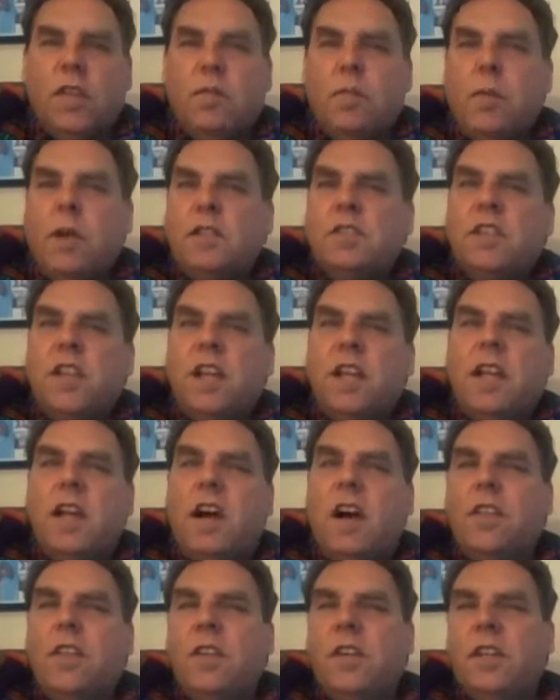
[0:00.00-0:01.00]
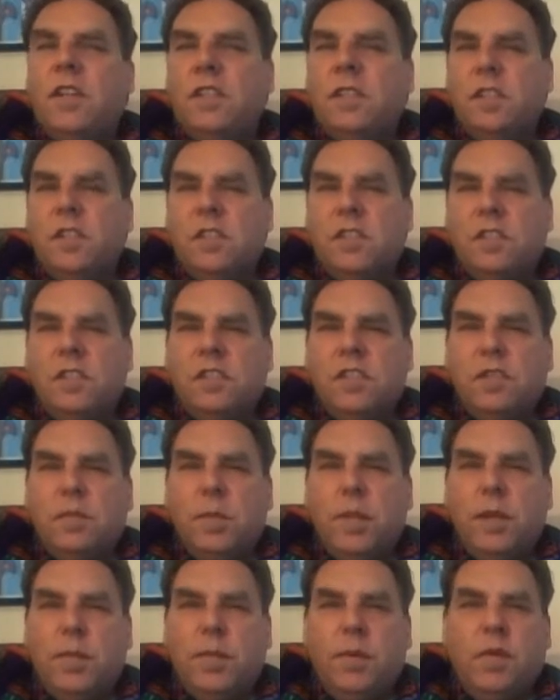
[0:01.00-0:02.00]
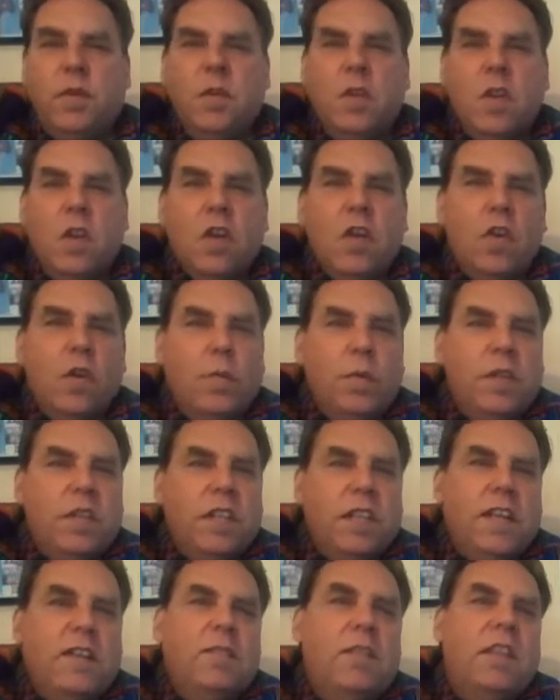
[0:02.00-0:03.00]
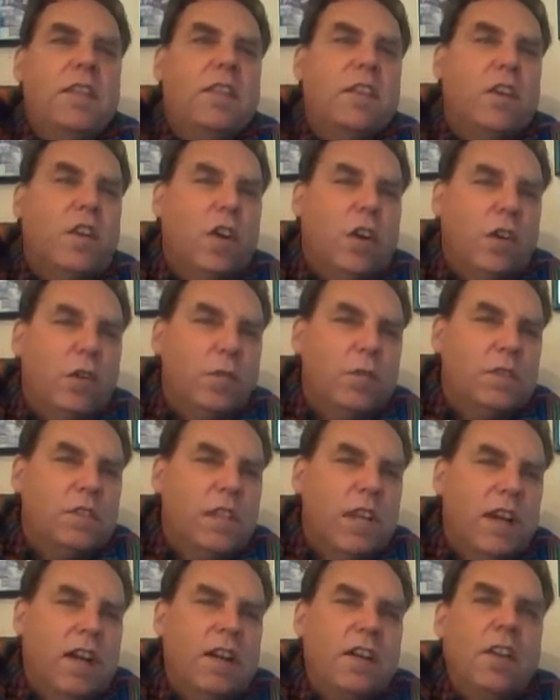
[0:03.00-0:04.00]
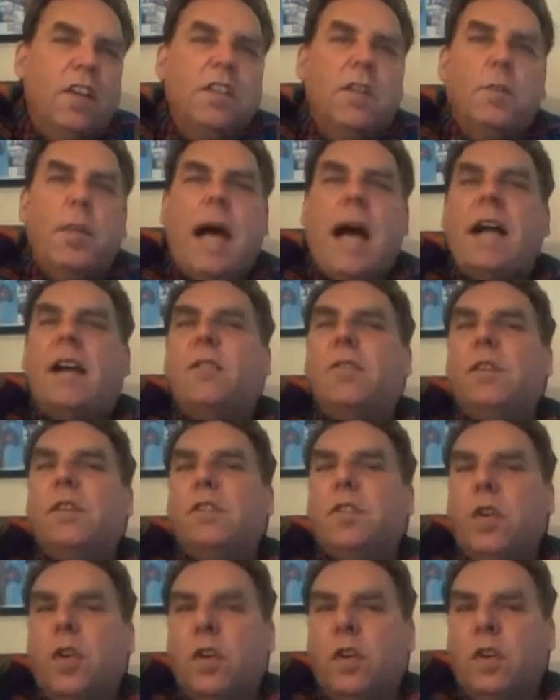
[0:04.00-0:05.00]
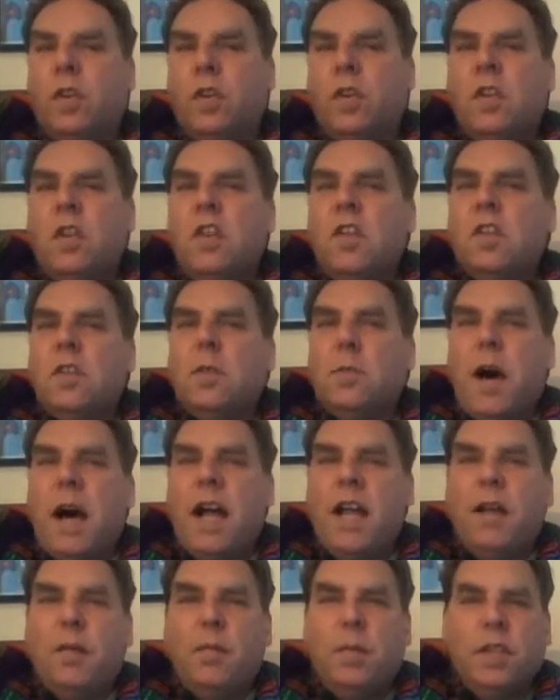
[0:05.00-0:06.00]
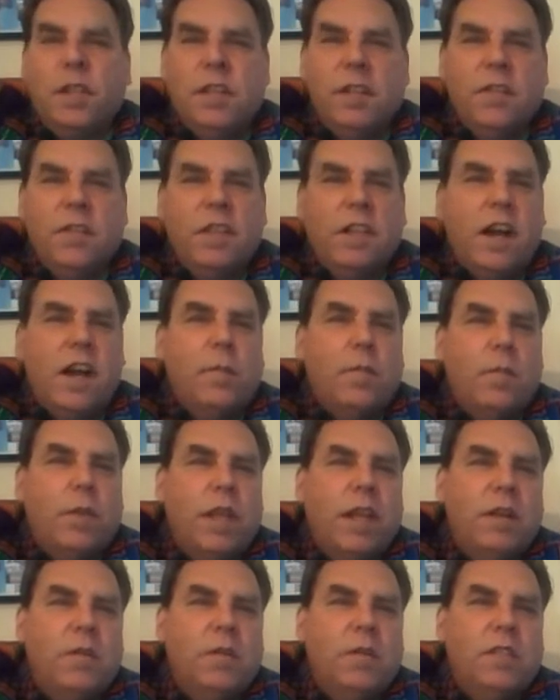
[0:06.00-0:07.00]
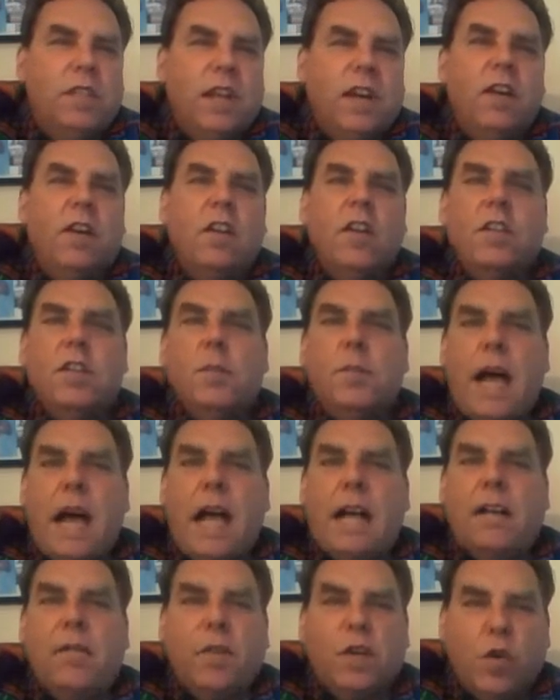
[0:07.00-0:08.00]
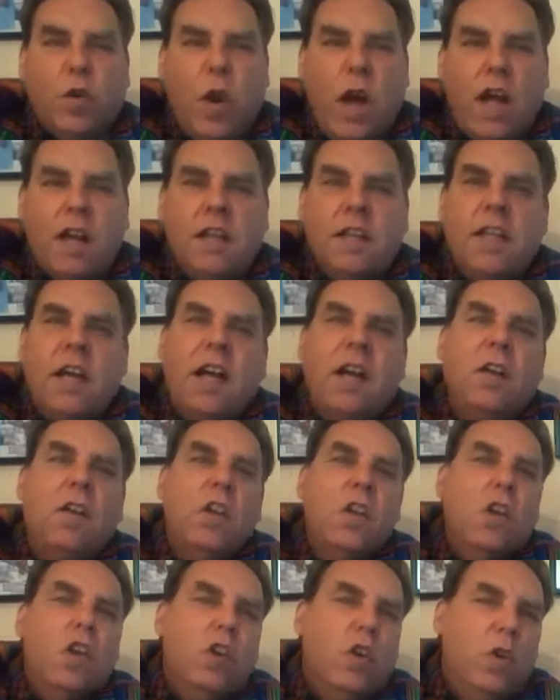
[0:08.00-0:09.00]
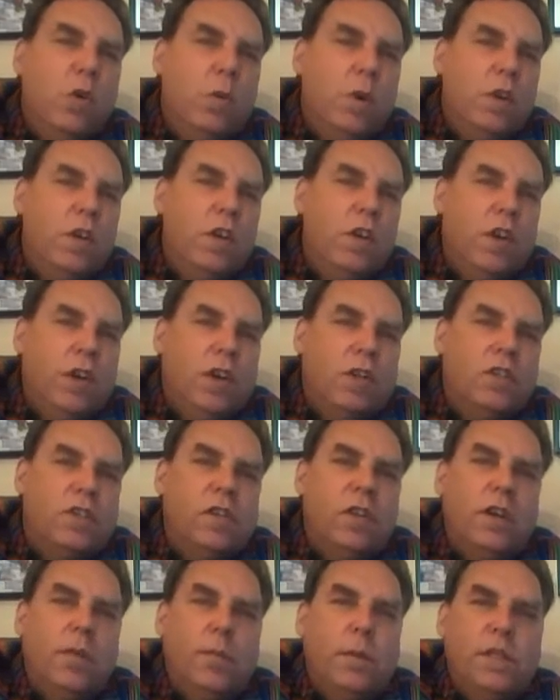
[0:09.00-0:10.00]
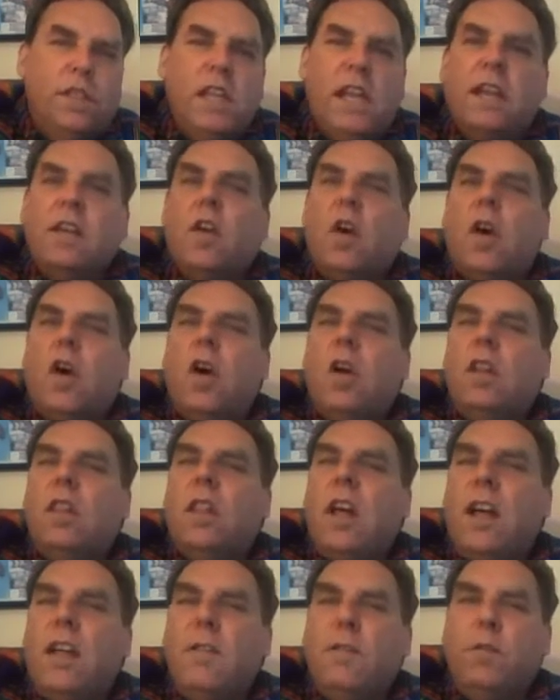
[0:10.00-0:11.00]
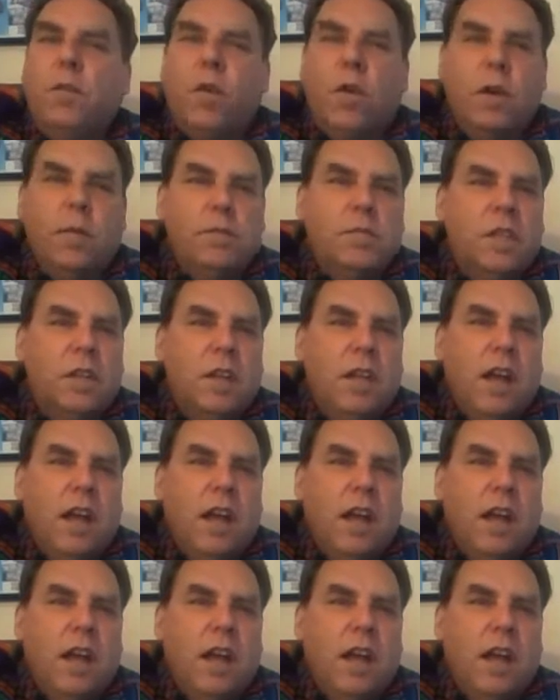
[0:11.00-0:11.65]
And much like other indigenous people who believed that the earth was carried on the back of a turtle, the Maya believed that our planet was carried on the back of a crocodile who would nurture and protect all life forms.